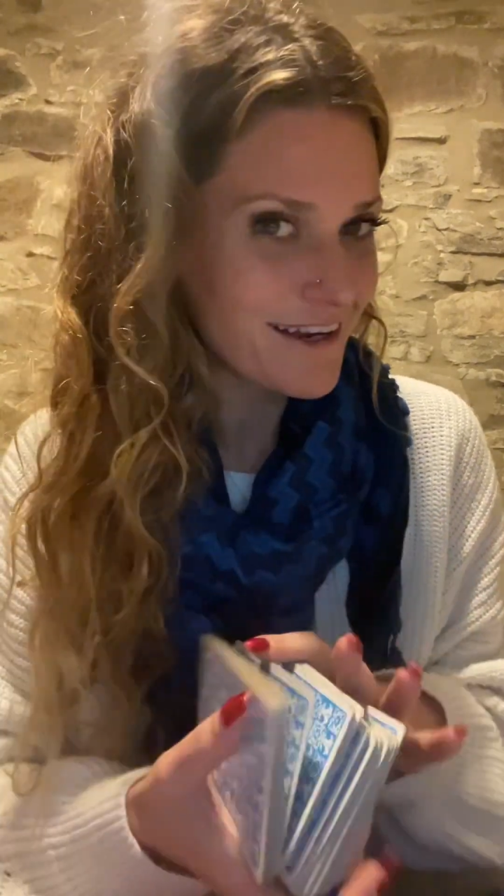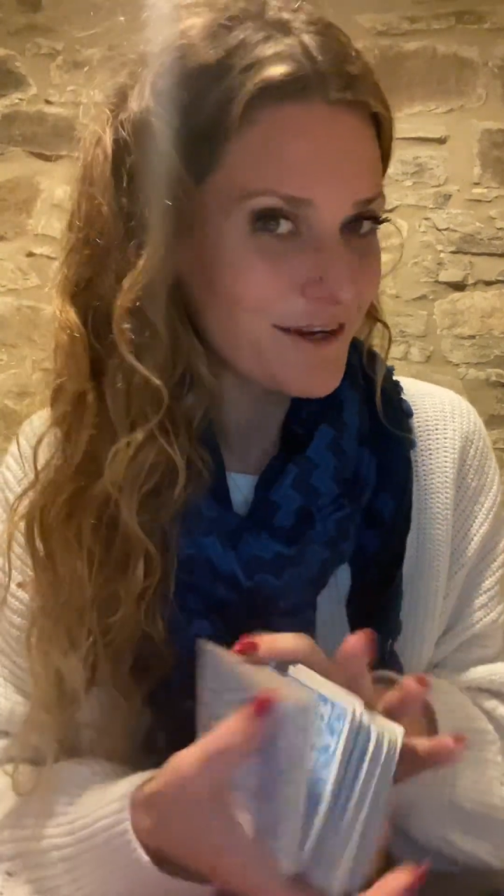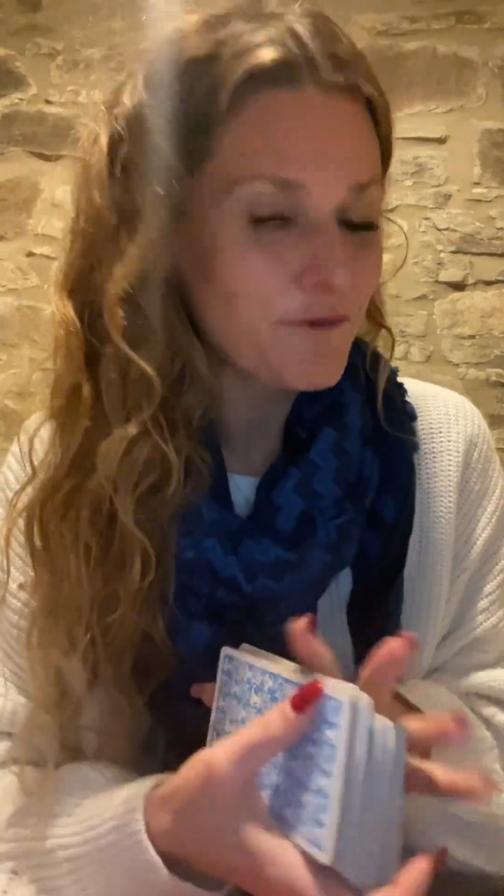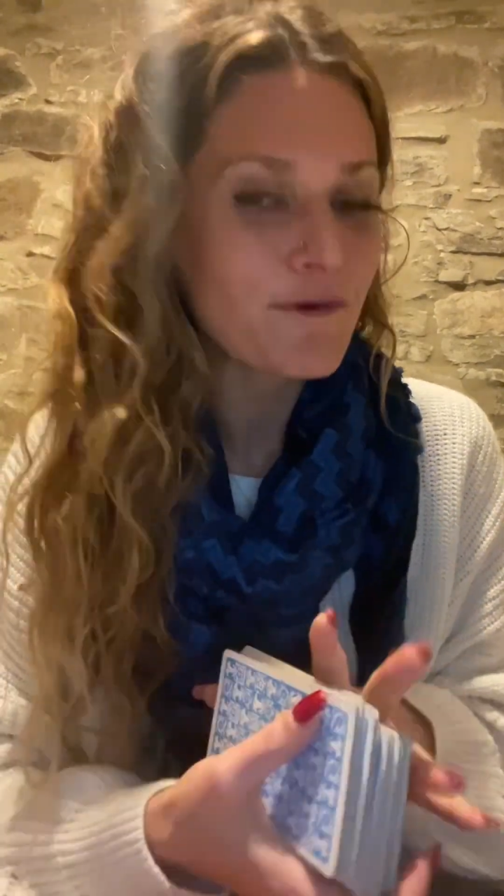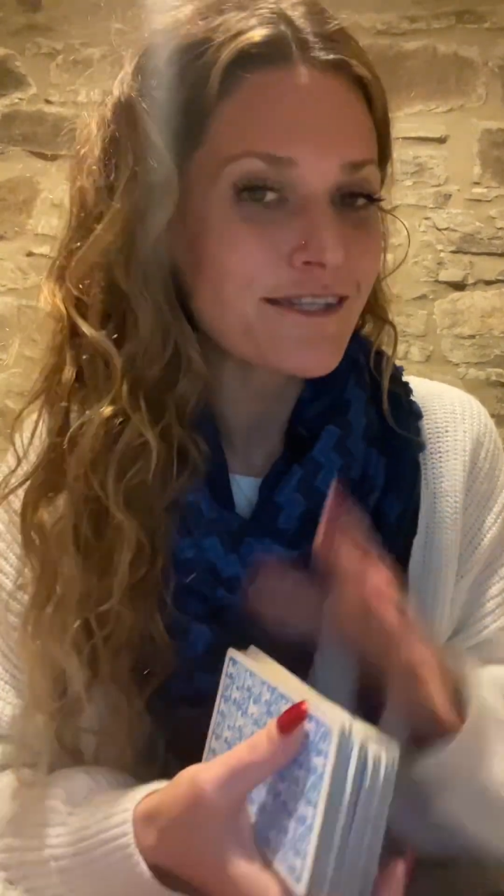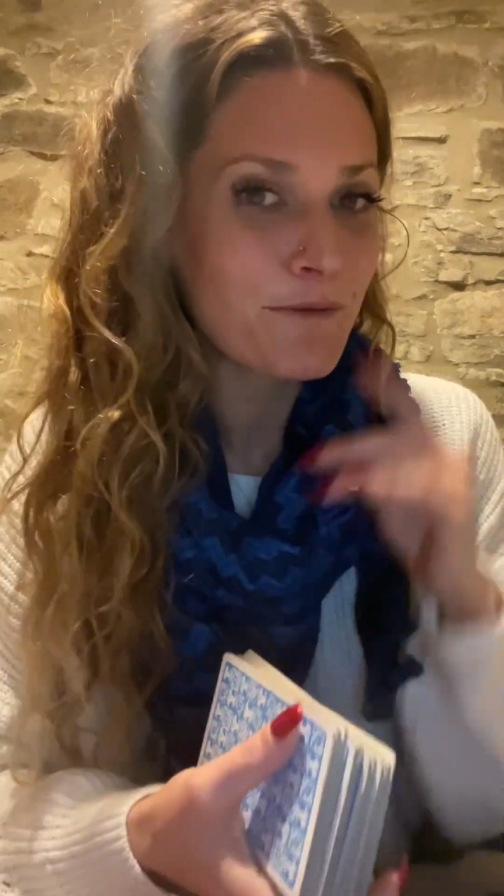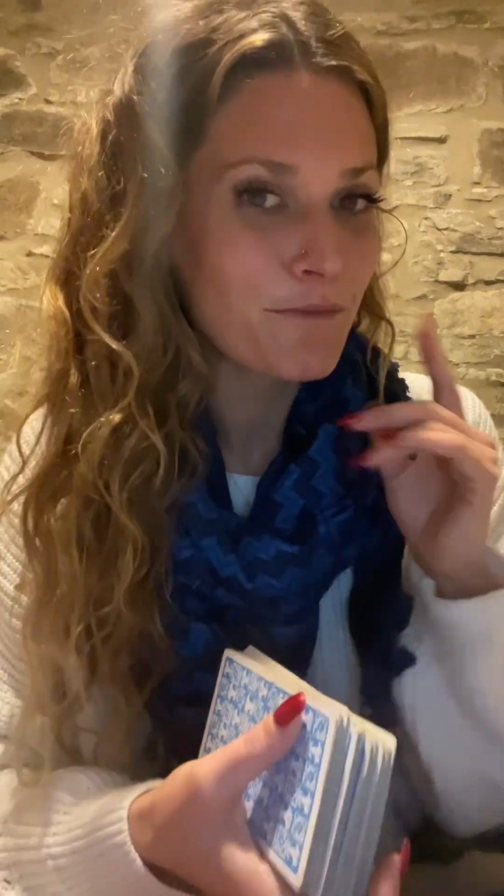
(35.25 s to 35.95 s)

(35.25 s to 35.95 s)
and it wasn't a